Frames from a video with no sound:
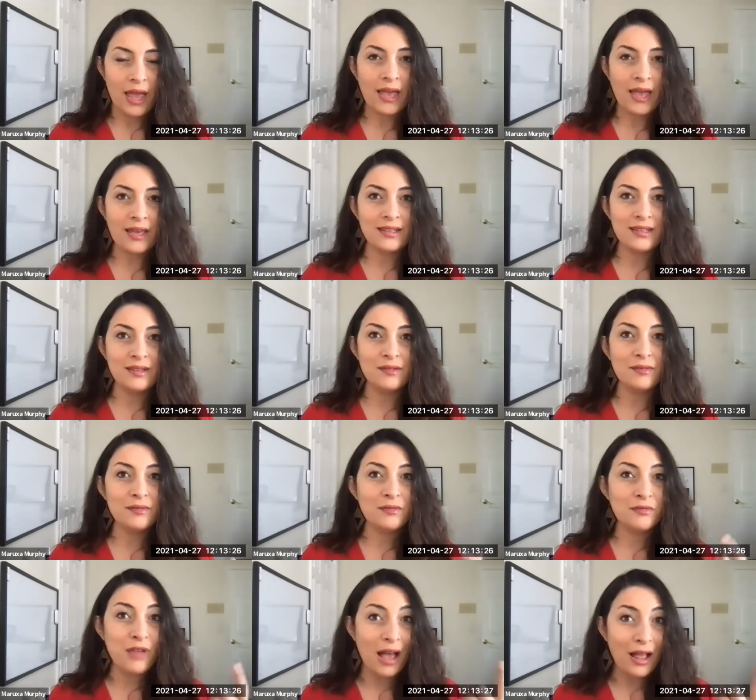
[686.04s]
And
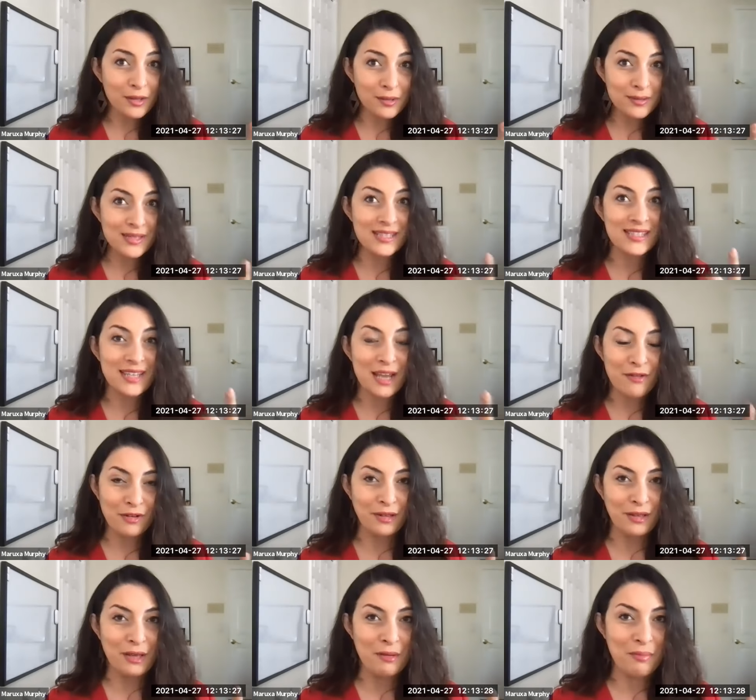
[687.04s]
values is
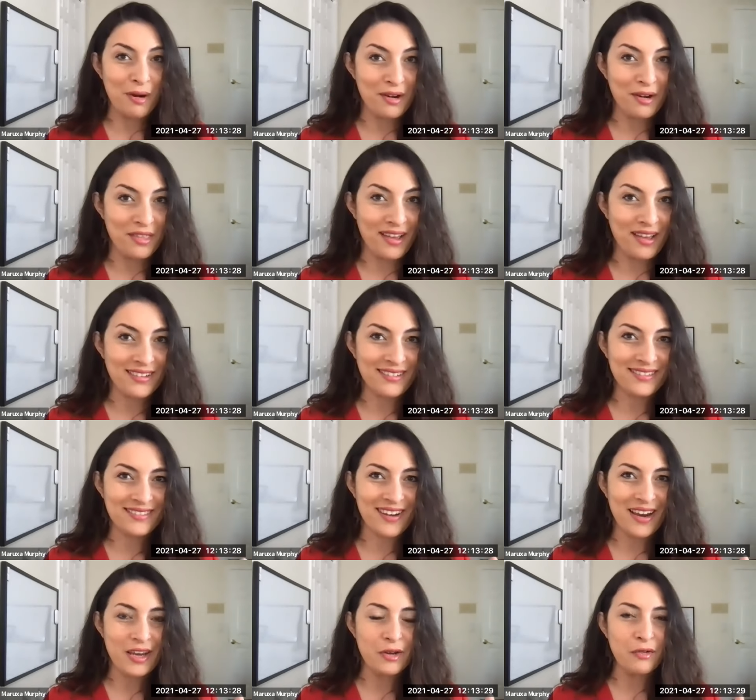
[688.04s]
definitely a part of that.
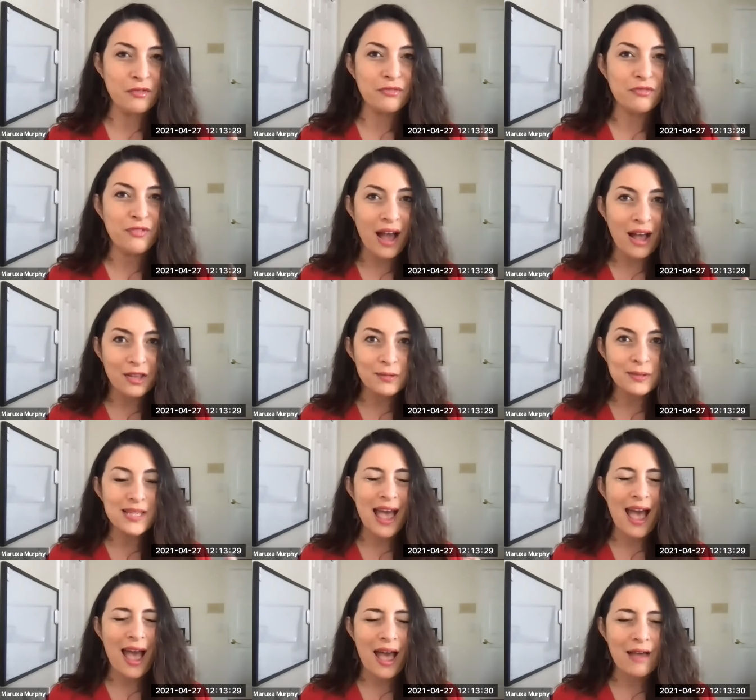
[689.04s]
Right? Your
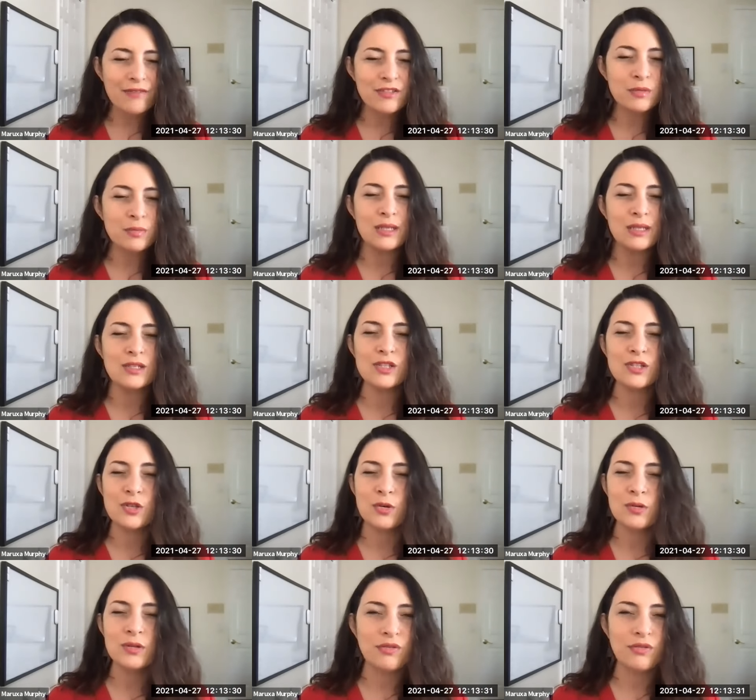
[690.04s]
values have to be
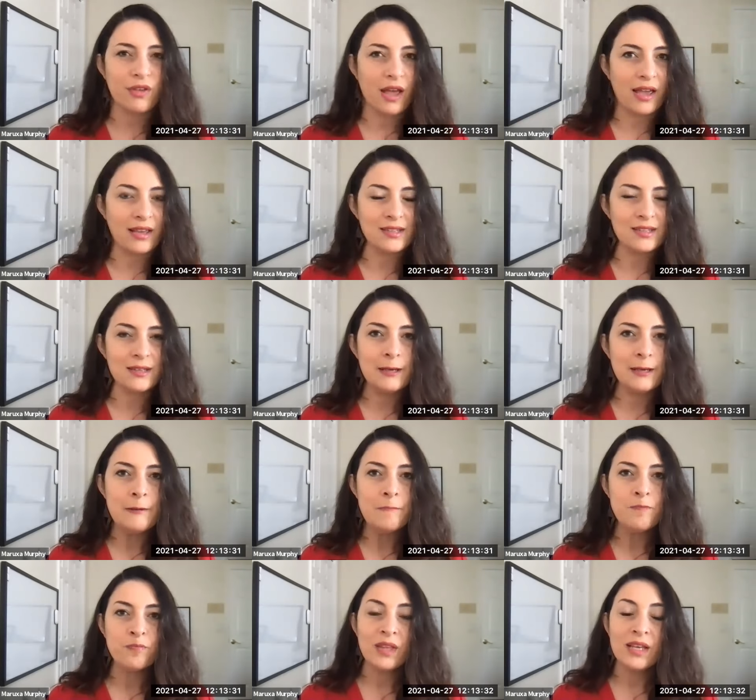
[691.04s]
so defined
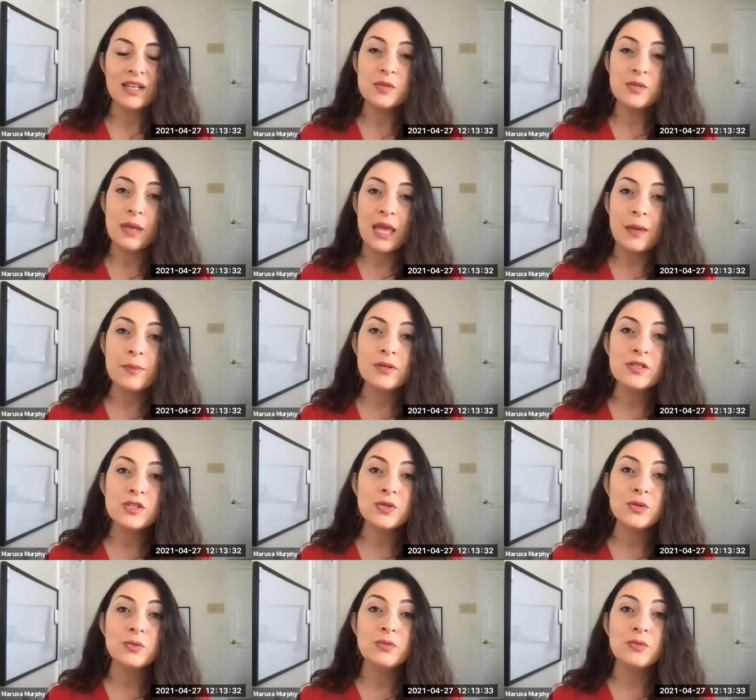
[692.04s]
to be able
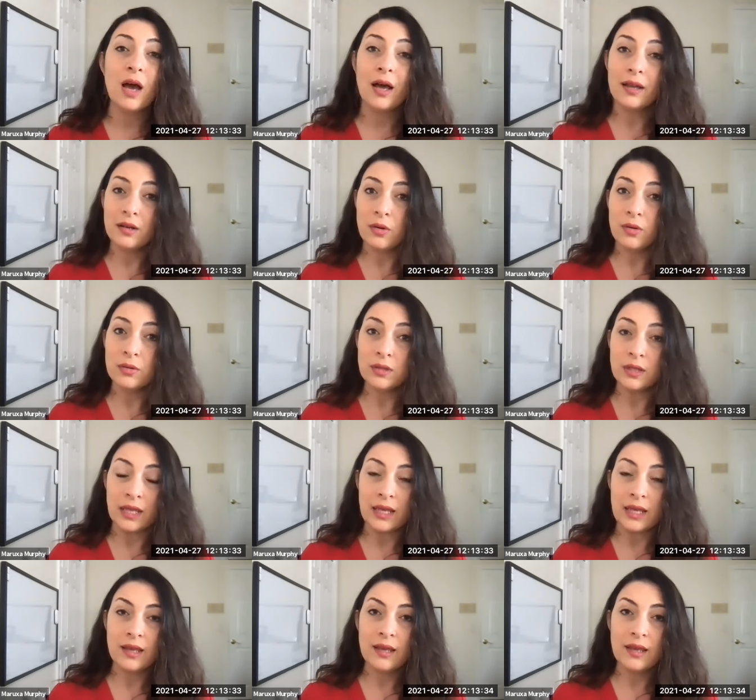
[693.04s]
to not
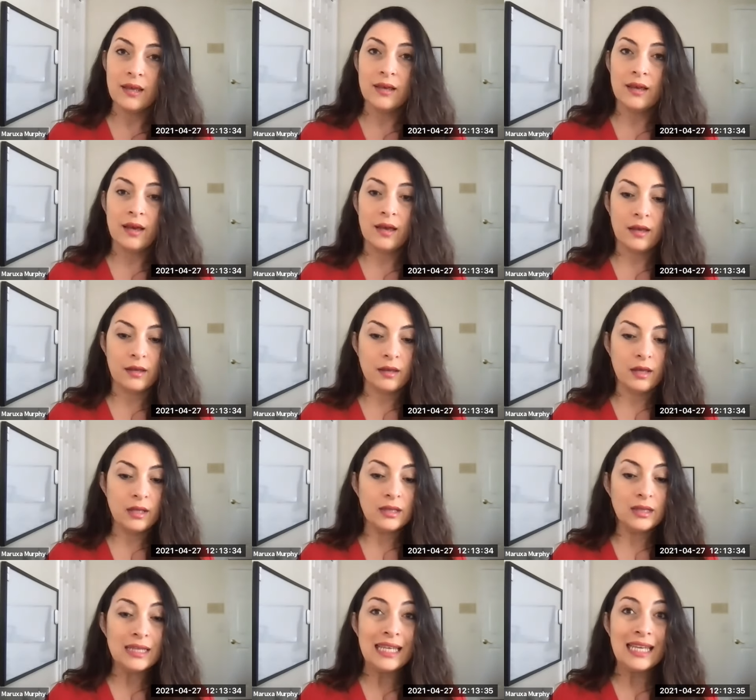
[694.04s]
only uh,
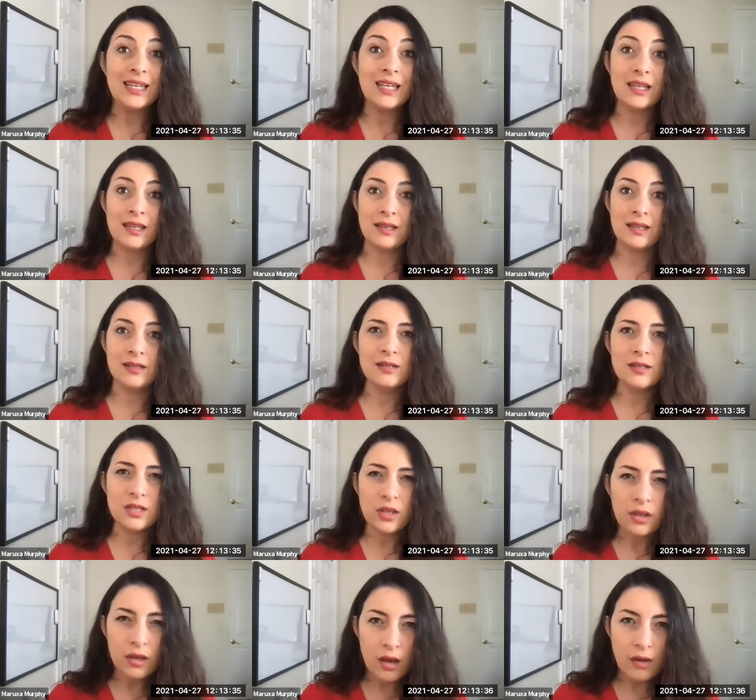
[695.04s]
lean
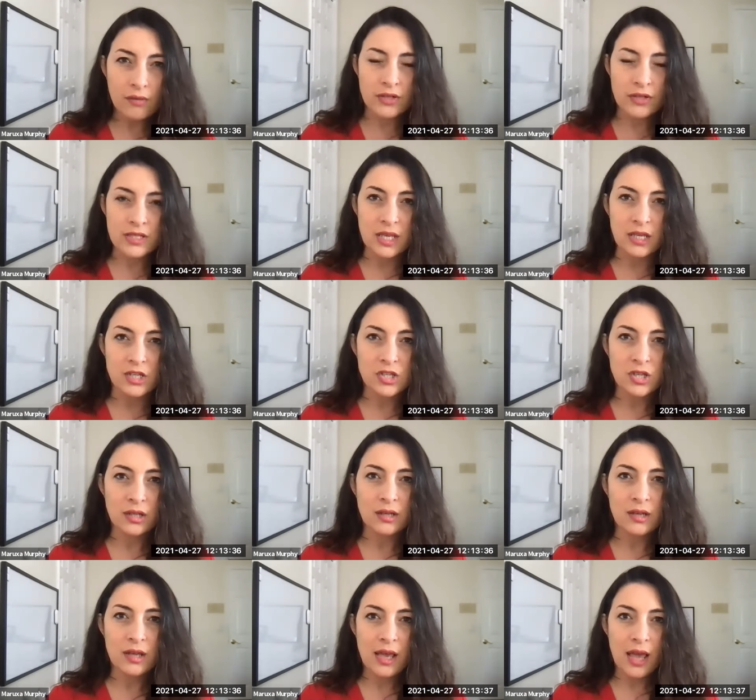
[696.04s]
into that
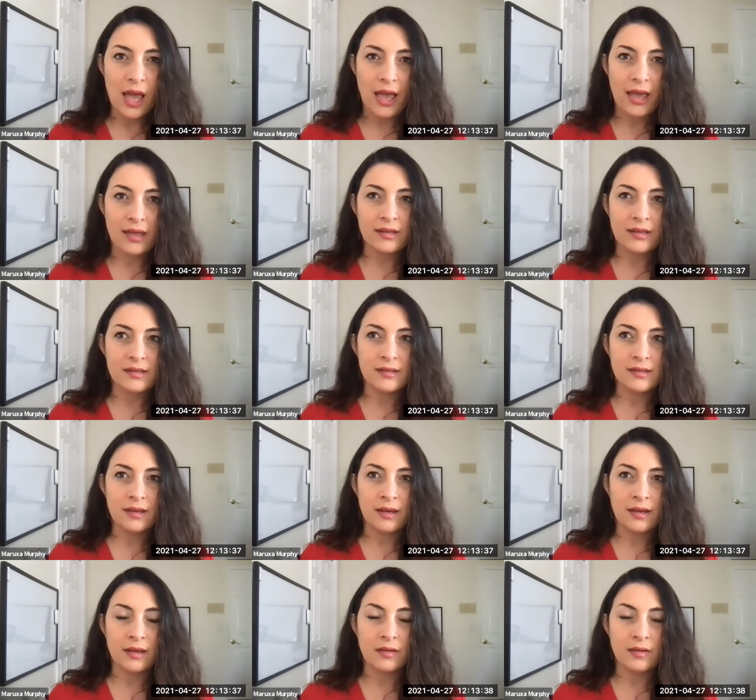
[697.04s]
conversation and,
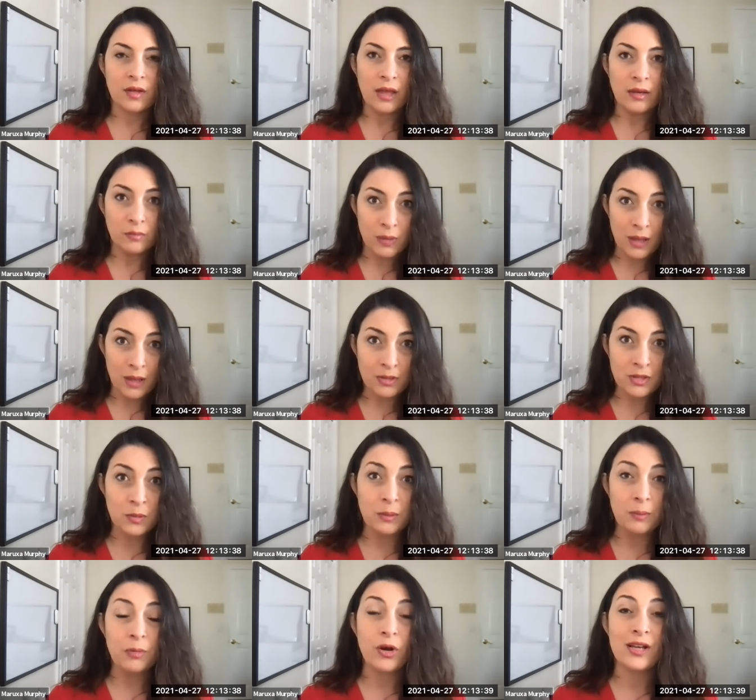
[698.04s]
uh, and be able to
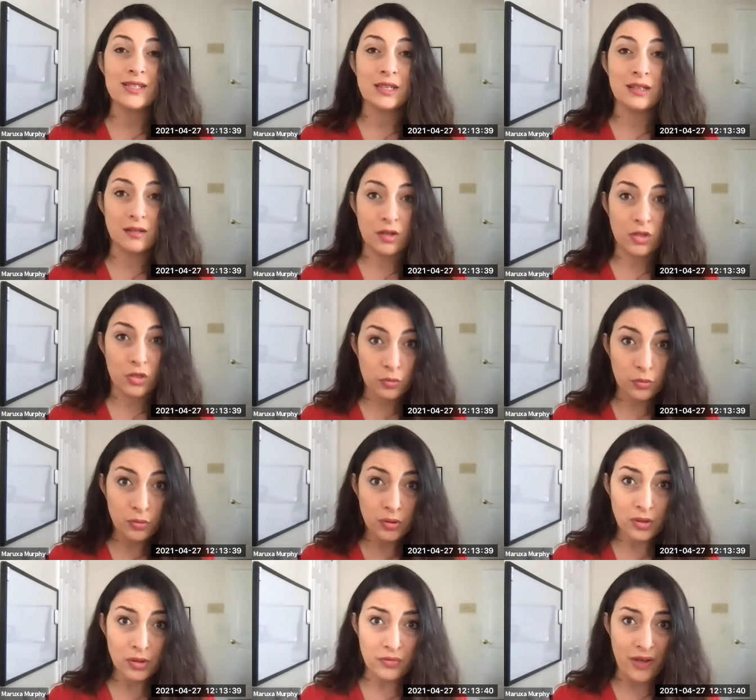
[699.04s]
be present
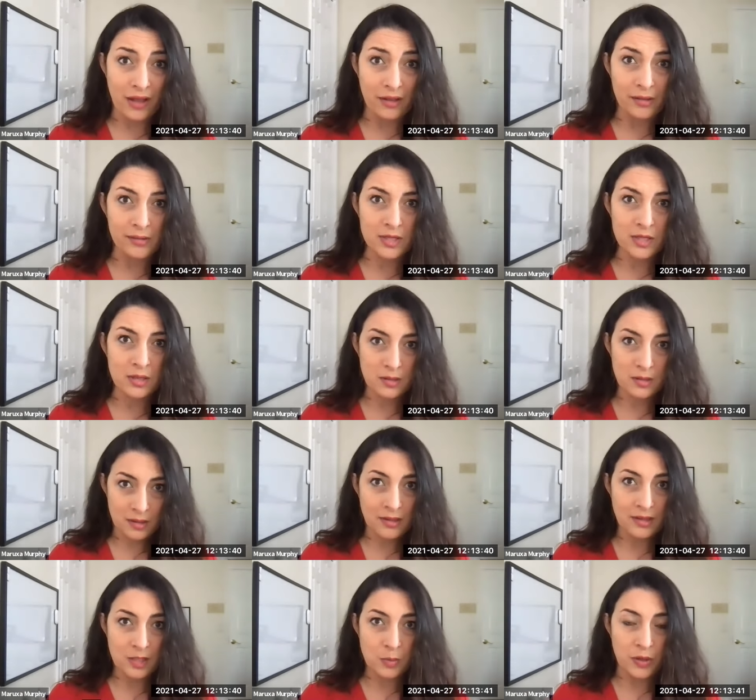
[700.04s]
through your values
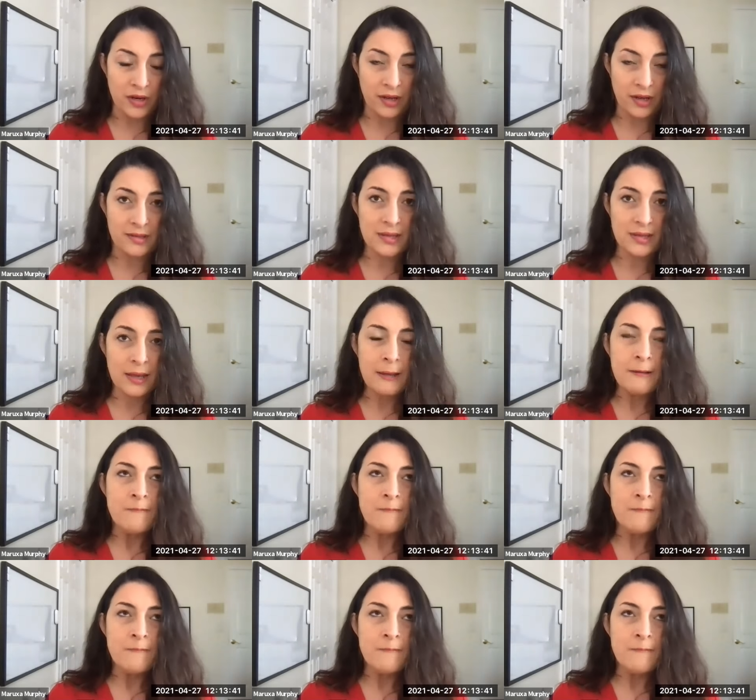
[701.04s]
experience,